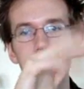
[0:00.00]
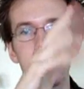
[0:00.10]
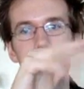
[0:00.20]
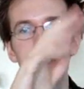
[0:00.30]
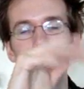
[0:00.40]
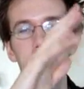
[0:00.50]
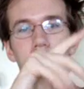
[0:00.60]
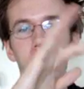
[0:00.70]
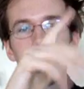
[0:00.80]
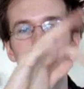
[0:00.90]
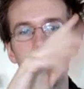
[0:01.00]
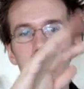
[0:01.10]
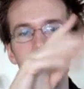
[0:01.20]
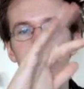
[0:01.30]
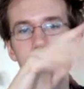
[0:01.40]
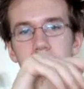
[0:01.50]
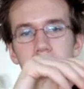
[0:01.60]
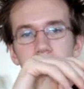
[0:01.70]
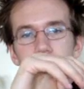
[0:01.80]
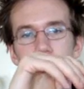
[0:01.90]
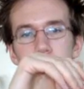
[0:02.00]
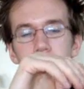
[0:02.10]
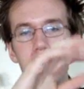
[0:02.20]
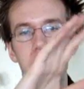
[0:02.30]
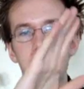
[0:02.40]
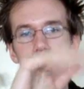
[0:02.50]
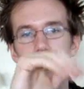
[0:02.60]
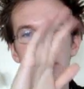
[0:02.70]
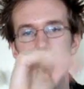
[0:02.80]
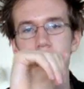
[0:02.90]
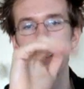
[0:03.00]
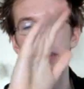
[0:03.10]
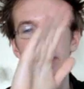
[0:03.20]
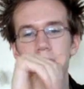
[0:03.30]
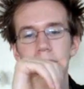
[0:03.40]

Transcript: So you can move it quickly, but it's not as strong.